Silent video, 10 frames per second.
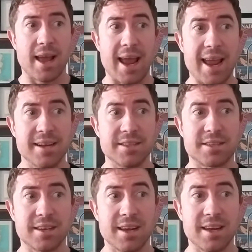And
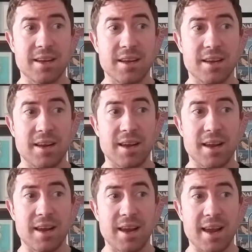
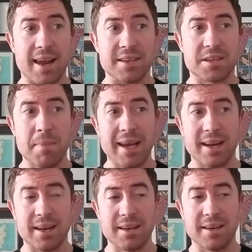to make
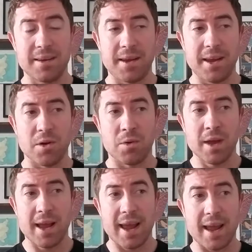it, you know,
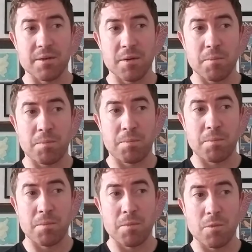and
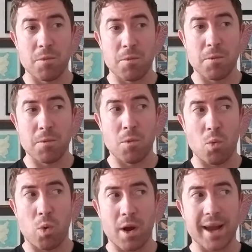
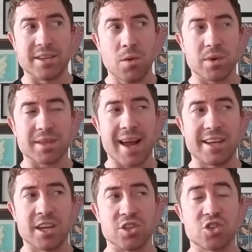what I had done was I'd
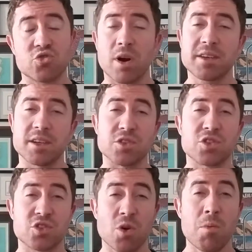constructed
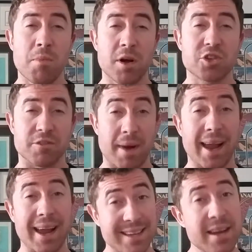so much of
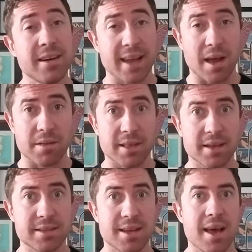my identity out of
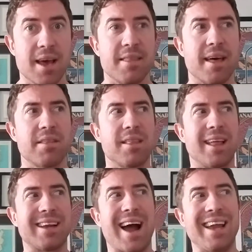this that
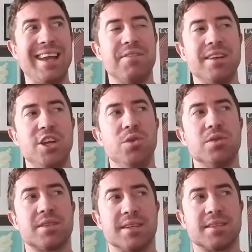like I even
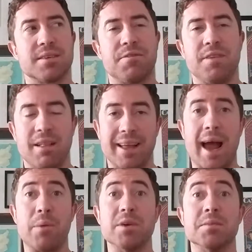used it to feel like
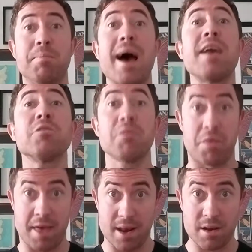I was better
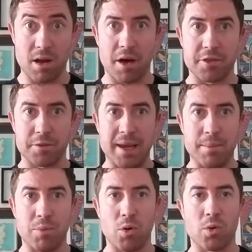than other
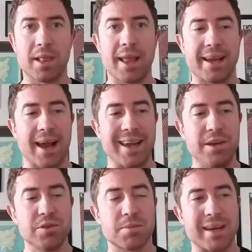people, or like I
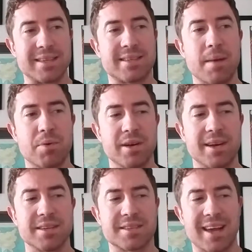used my
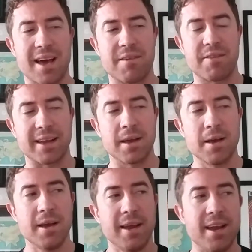separateness to kind of like,
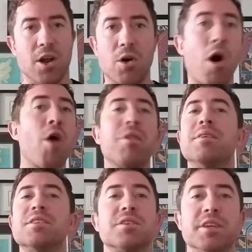you know, all of
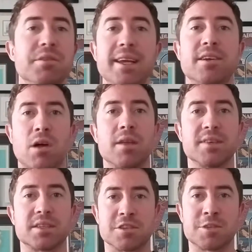us are unique and all of
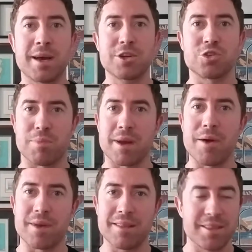us are special,
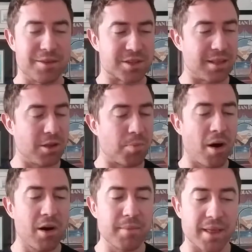but there's a little
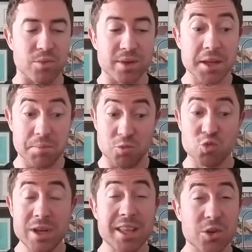part of me that really,
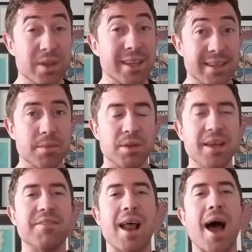really, really did
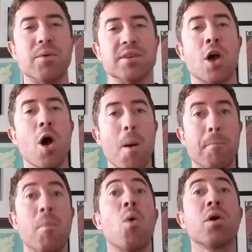believe that I was
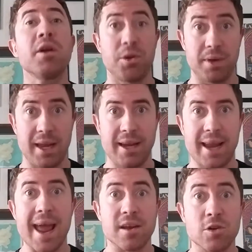more unique
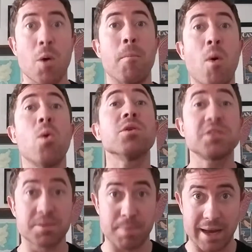and more
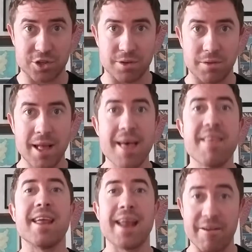special
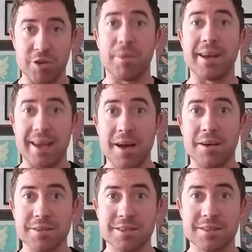than everybody
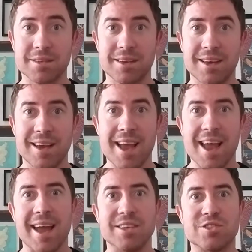else.
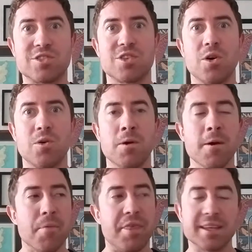And so
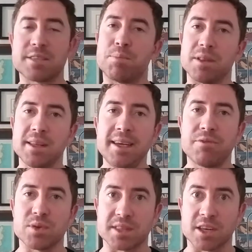this belief
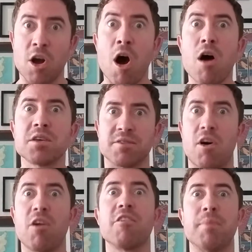was the cause of
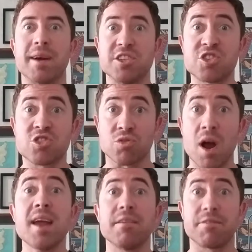all of my
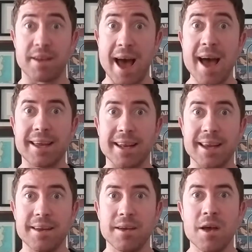strife and
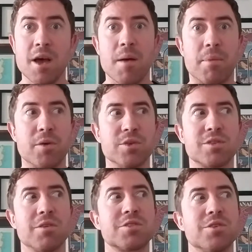agony, but it was
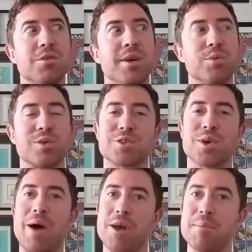also
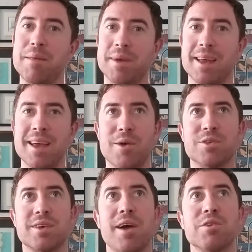how I made
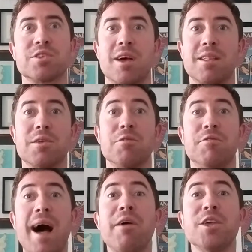I also got a little
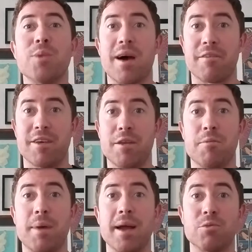value out of it
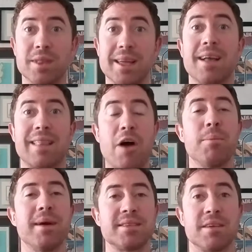by really allowing
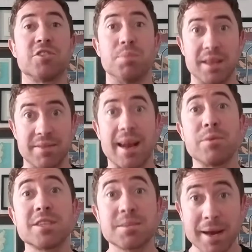myself to believe that I
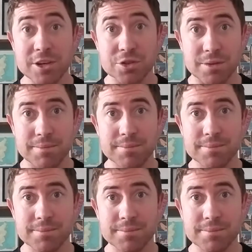was special.